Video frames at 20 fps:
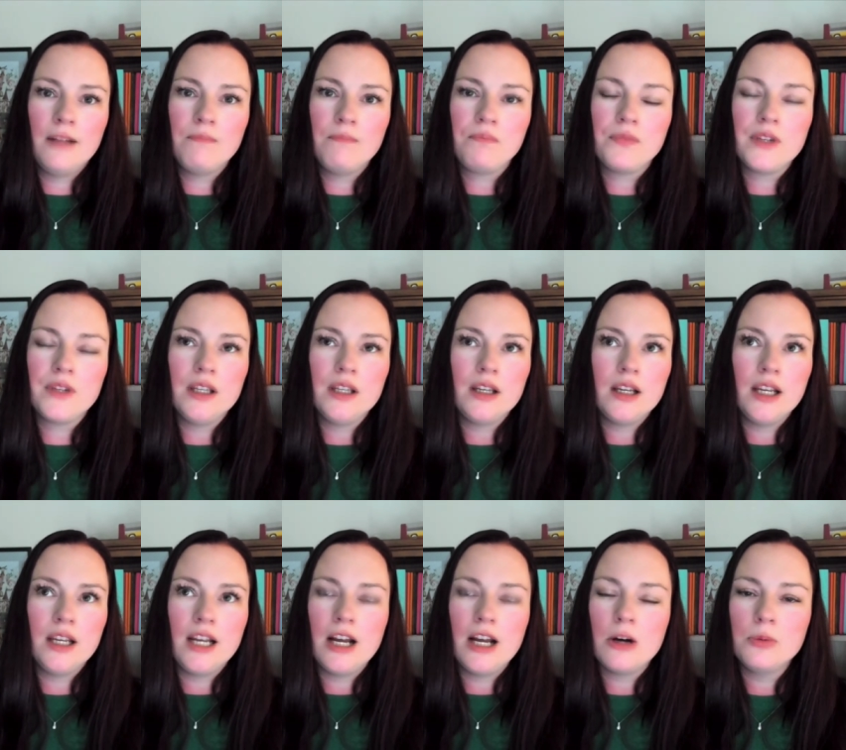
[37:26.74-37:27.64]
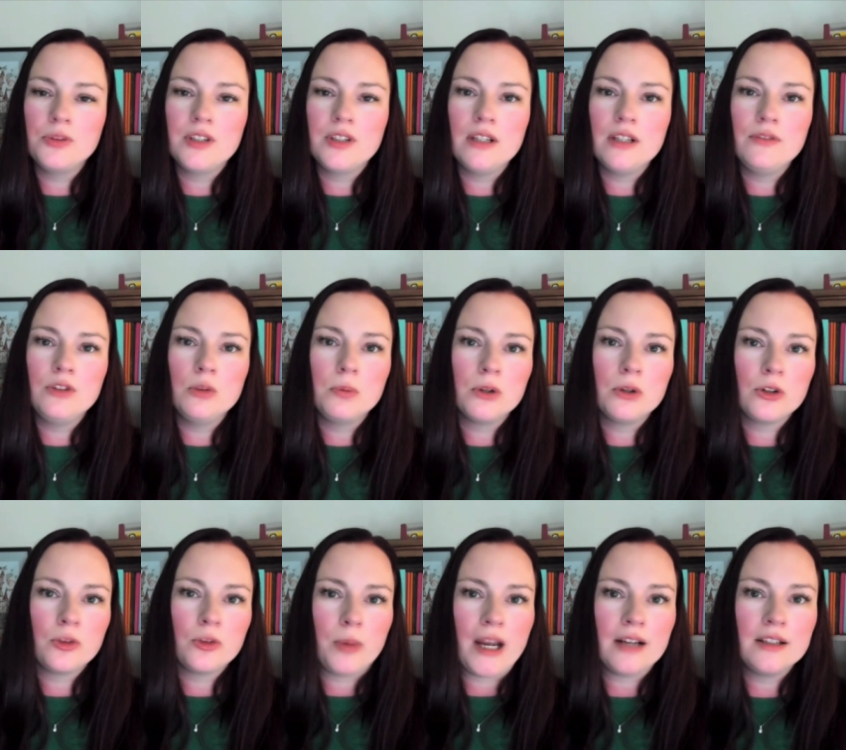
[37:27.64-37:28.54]
It helps give you
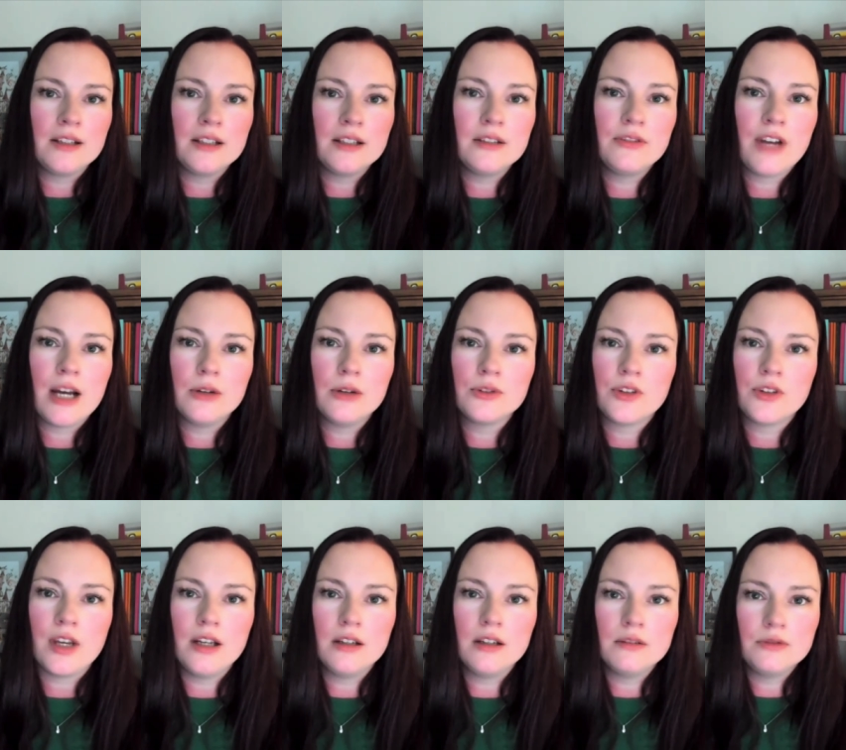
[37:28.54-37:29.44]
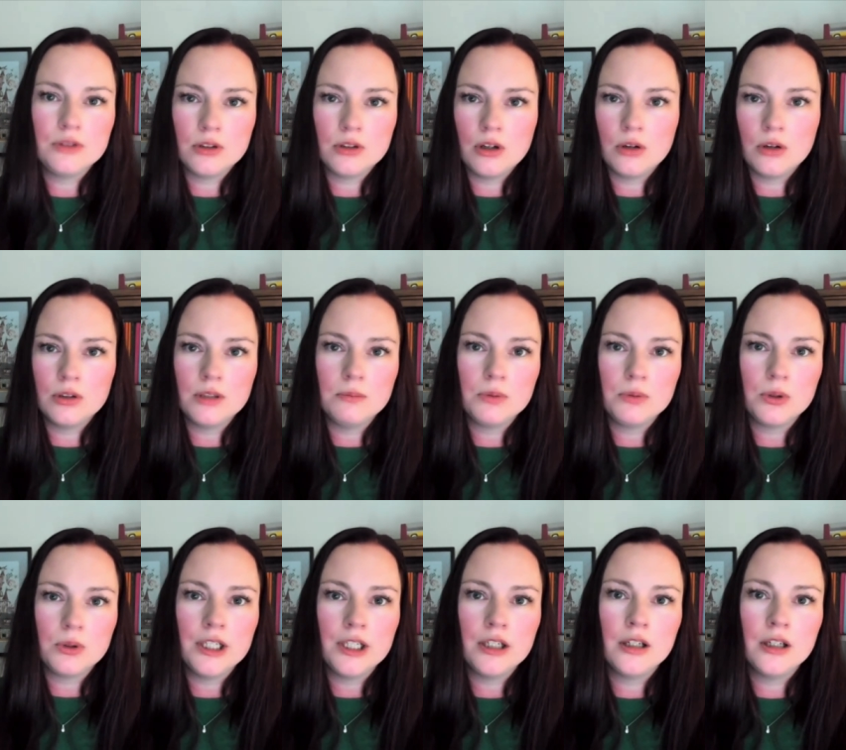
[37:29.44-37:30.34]
perspective outside of your own
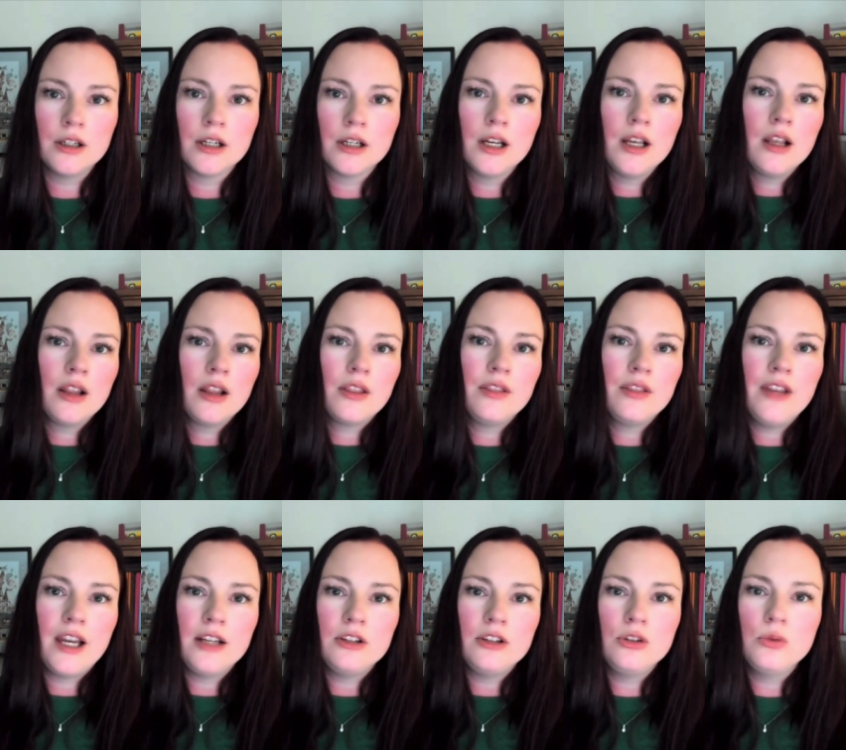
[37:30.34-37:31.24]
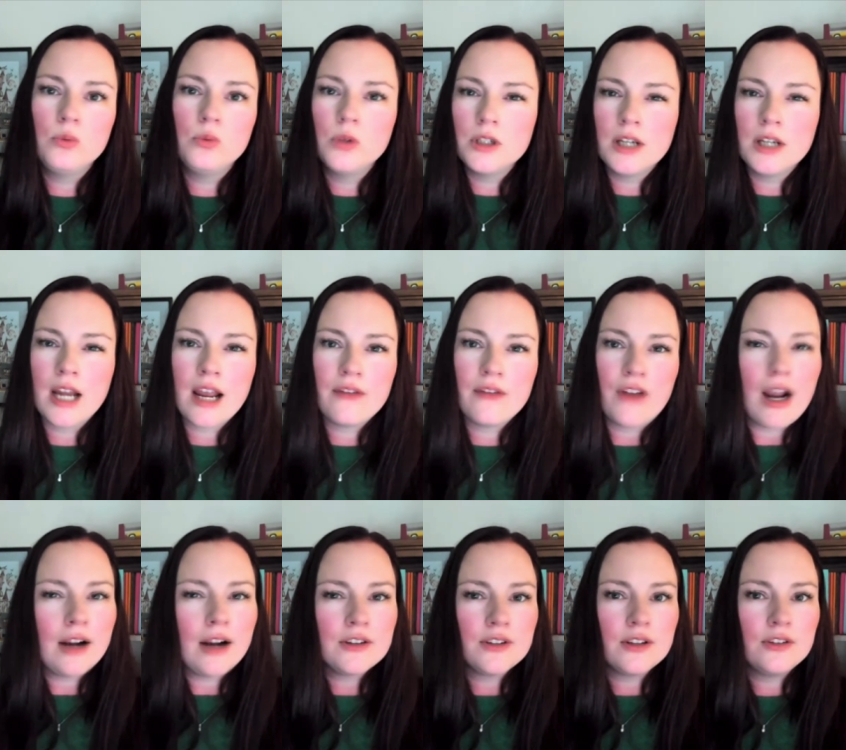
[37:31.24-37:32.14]
employer that you wouldn't have
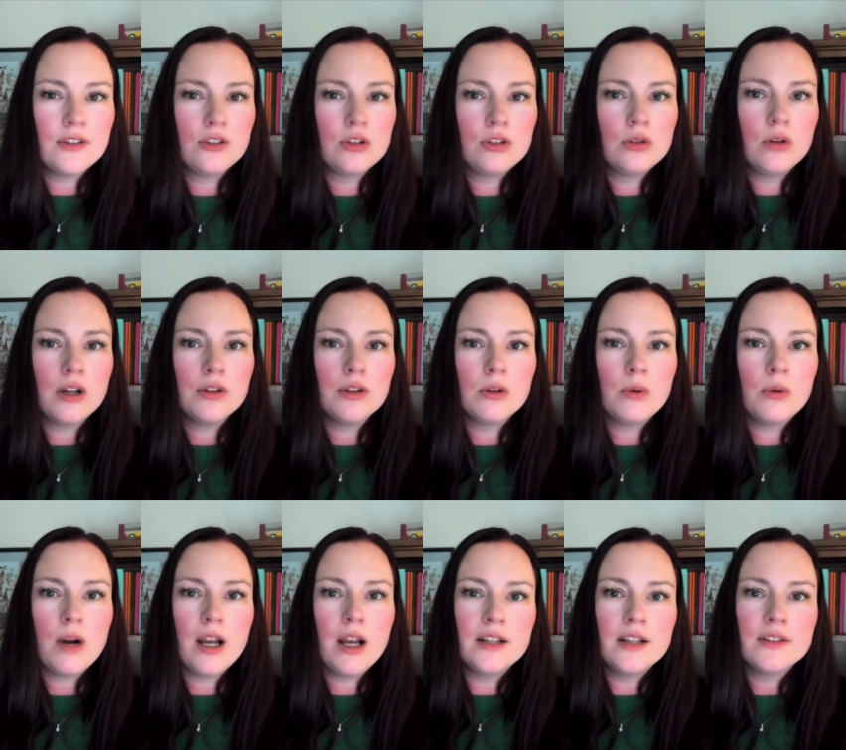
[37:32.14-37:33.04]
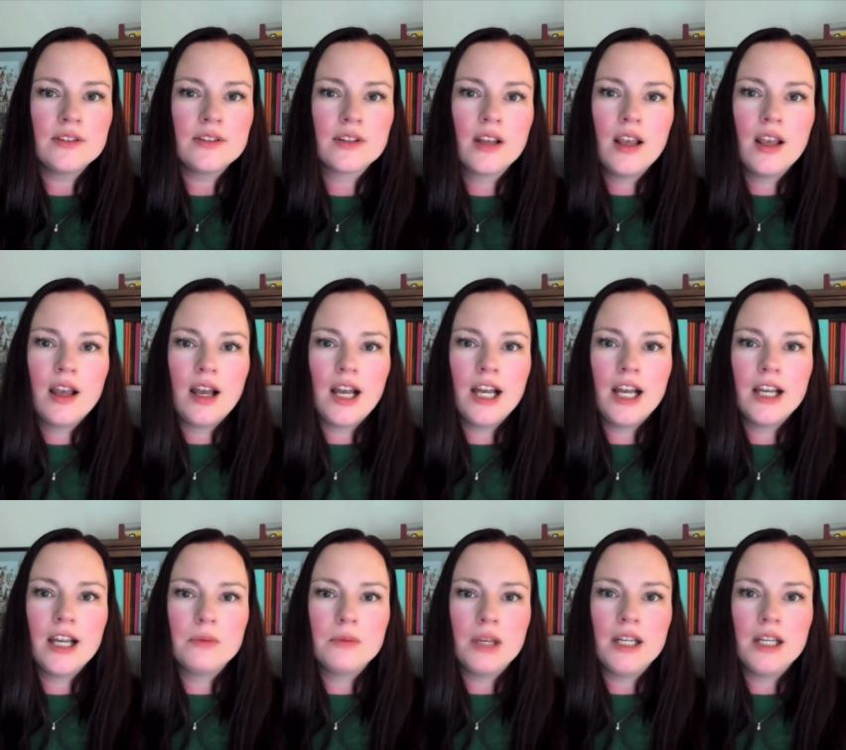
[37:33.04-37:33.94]
access to otherwise.
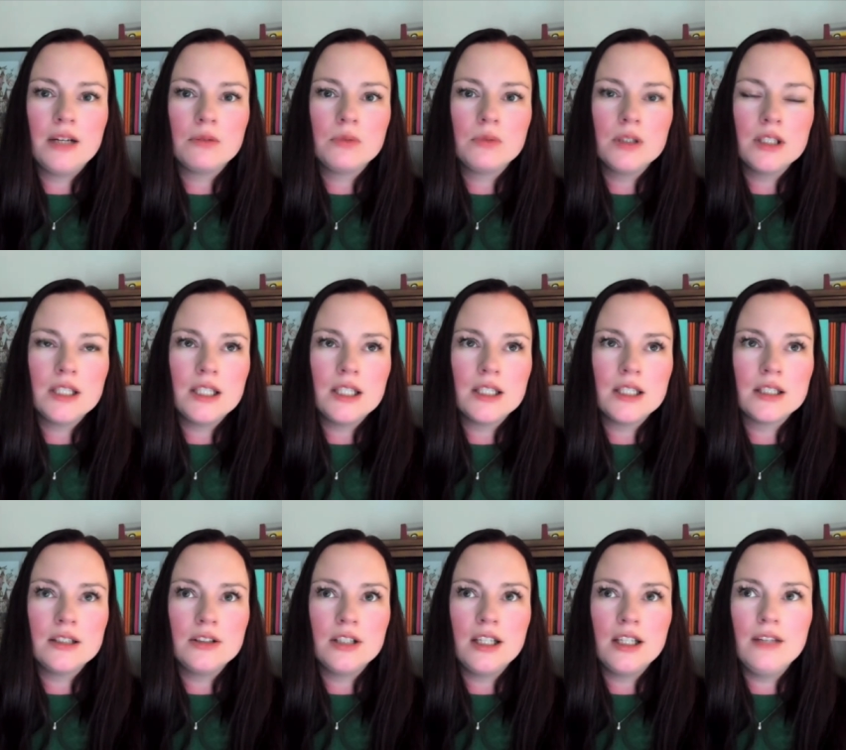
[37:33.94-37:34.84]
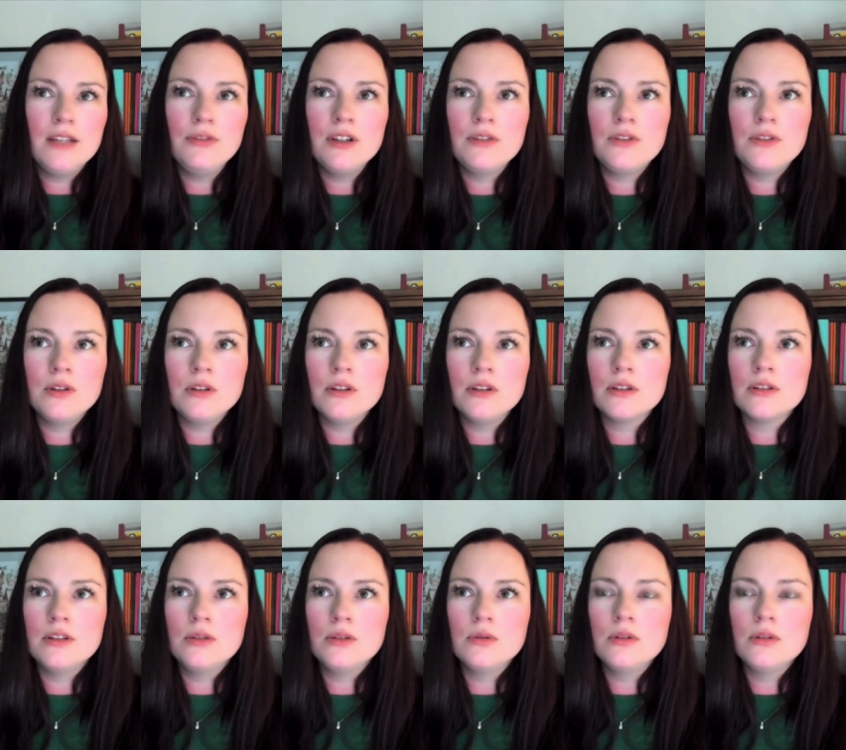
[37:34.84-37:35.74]
And it really, even if
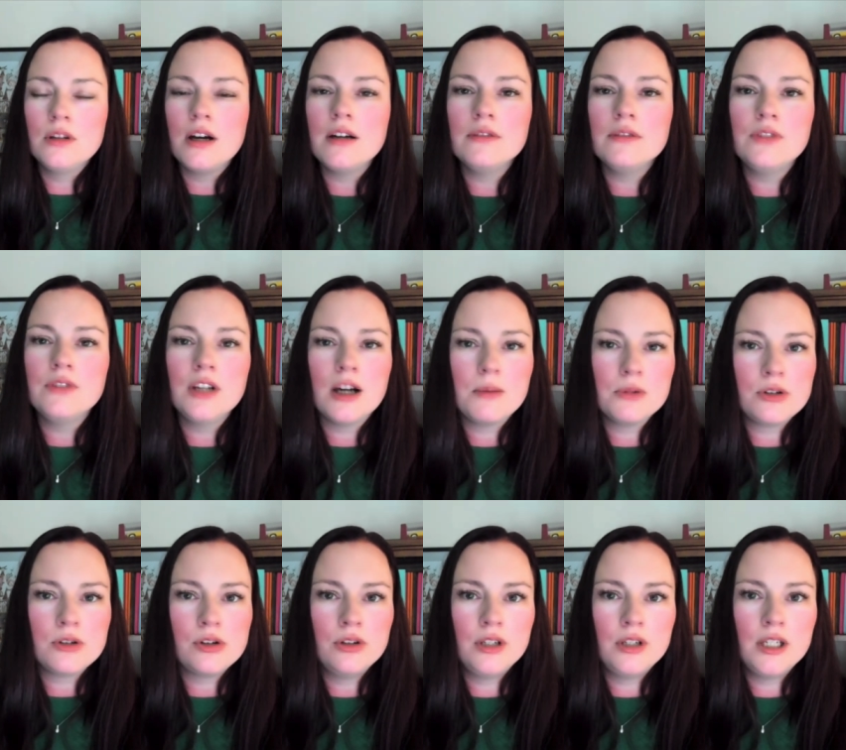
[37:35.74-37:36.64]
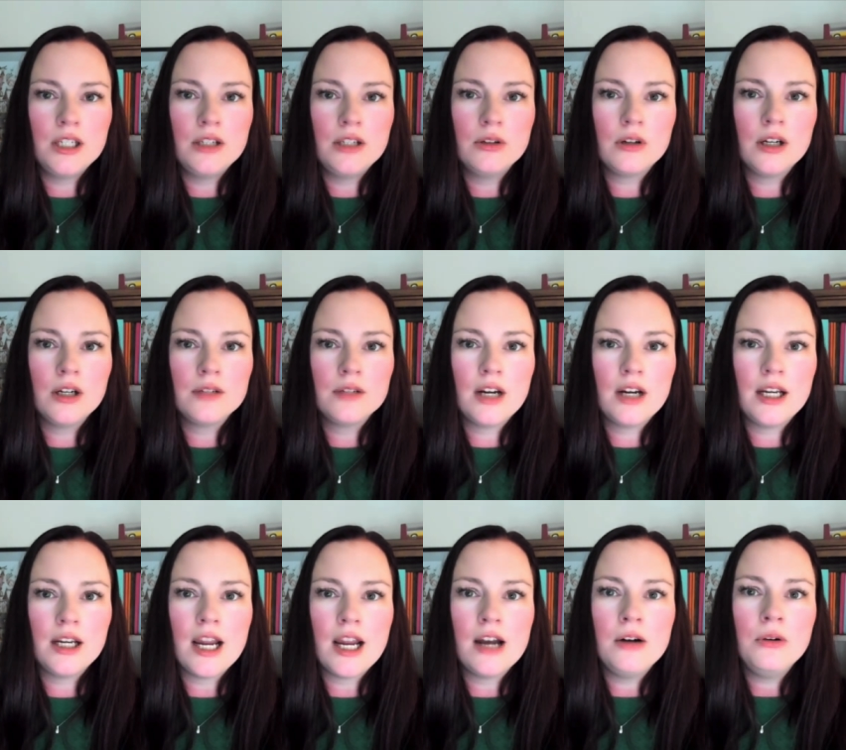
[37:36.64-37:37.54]
you love the opportunity you're in right
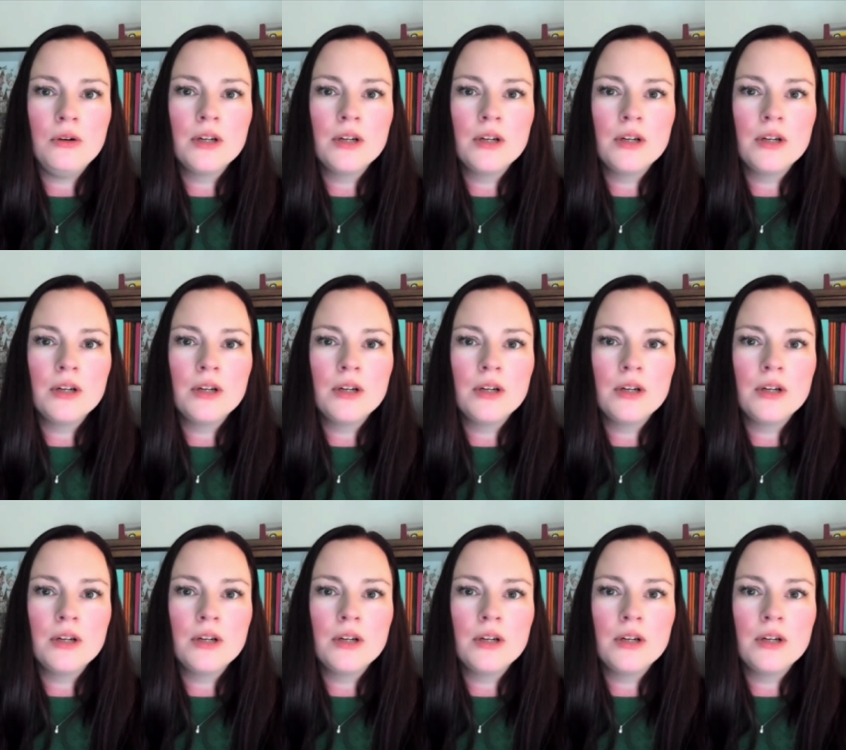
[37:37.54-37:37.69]
now,